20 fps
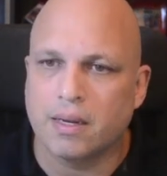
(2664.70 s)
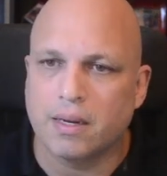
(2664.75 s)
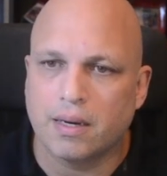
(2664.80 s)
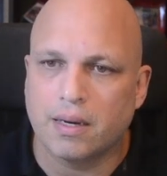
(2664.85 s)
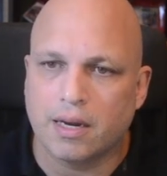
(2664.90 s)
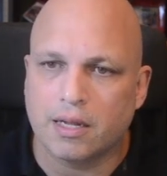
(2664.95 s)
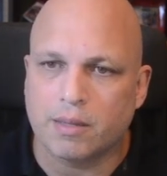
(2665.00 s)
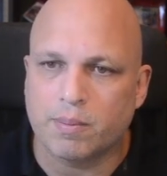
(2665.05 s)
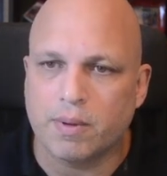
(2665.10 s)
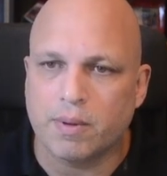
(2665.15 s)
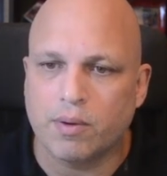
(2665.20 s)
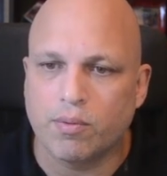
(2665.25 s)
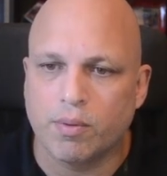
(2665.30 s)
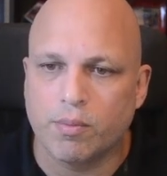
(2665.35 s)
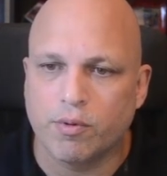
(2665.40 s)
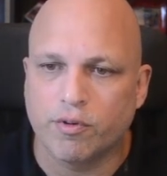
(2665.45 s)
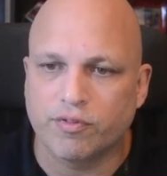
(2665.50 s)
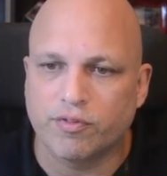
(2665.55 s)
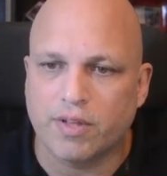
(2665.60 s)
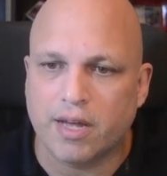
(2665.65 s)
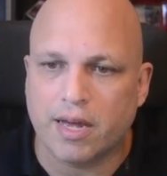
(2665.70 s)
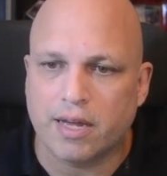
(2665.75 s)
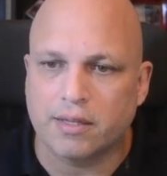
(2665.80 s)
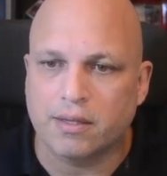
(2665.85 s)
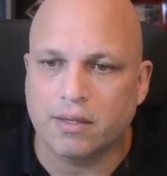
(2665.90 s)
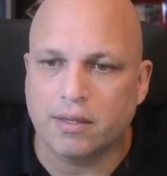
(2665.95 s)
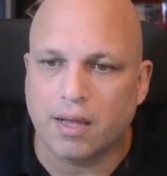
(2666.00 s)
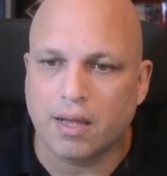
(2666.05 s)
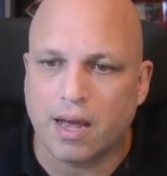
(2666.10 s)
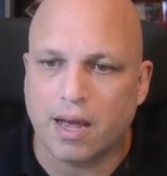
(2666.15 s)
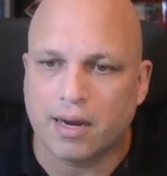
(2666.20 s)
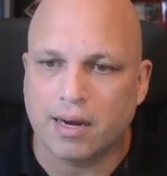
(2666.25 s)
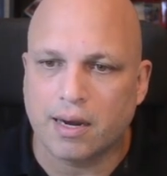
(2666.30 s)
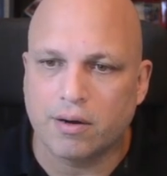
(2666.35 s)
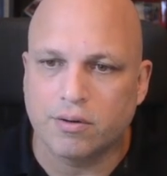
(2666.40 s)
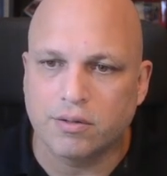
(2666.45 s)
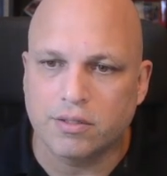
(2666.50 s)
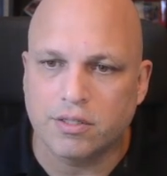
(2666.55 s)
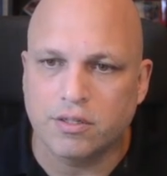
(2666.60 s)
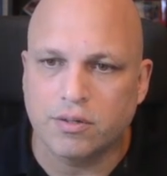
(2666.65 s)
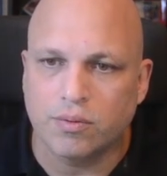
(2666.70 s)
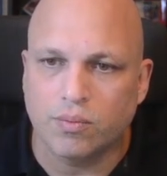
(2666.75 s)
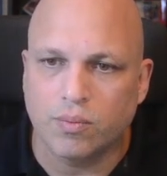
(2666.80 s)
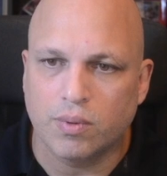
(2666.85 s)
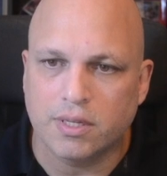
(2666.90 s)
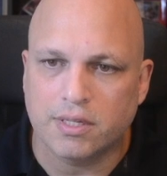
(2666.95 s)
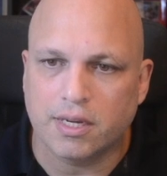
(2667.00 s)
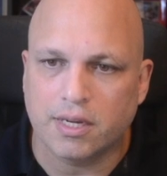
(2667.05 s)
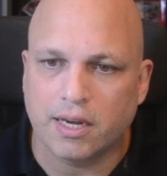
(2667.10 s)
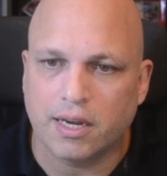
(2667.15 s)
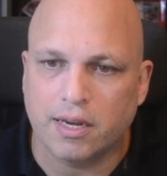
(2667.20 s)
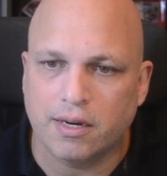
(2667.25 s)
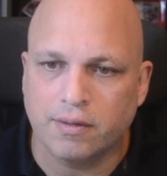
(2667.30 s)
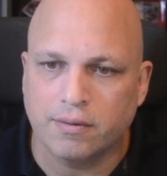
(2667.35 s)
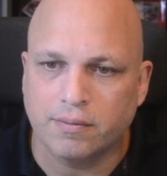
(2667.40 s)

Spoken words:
Let me remove that account once again.